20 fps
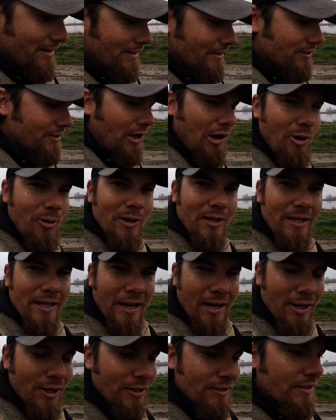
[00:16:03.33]
So we
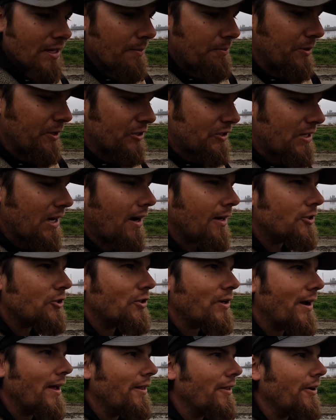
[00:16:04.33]
hooked up the stock
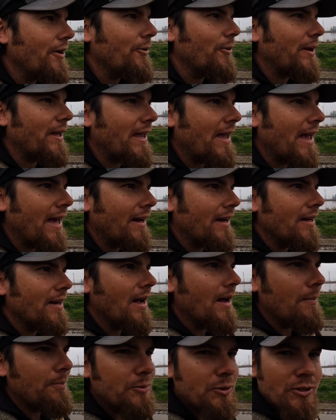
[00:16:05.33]
trailer and we headed
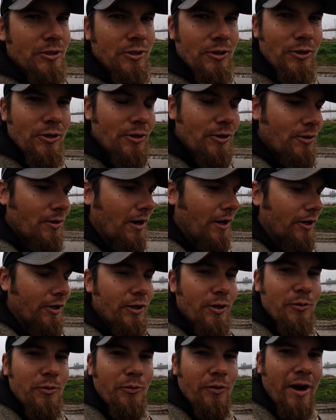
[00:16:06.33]
up to our
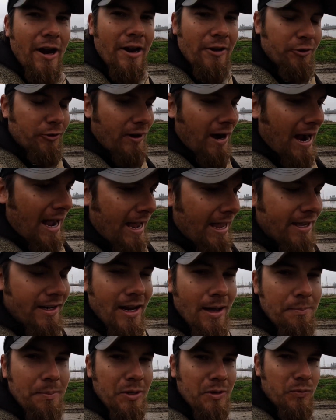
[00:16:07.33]
good friend Ryan
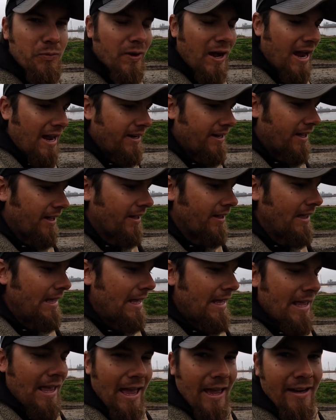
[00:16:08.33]
up in Vina
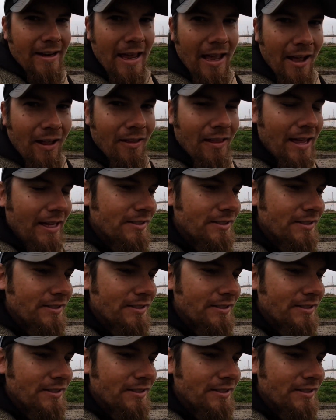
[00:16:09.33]
at L.